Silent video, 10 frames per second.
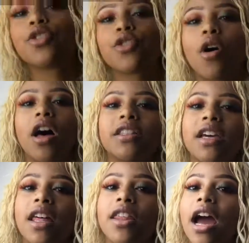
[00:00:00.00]
So
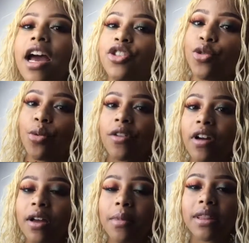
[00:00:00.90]
altogether, I do want to
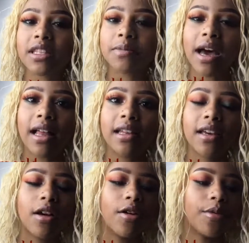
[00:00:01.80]
recommend this
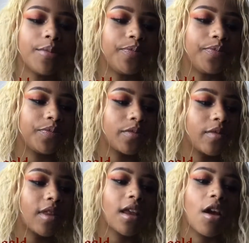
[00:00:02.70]
palette.
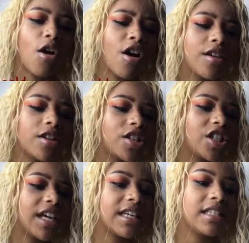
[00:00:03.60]
All the
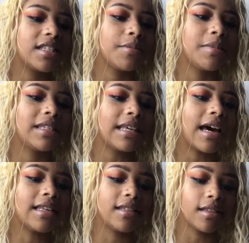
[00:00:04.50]
shades
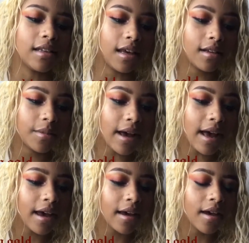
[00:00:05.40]
besides
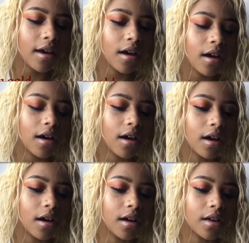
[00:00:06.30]
Lullaby,
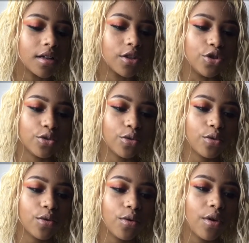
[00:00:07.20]

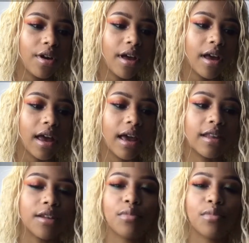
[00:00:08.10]
Dew, and the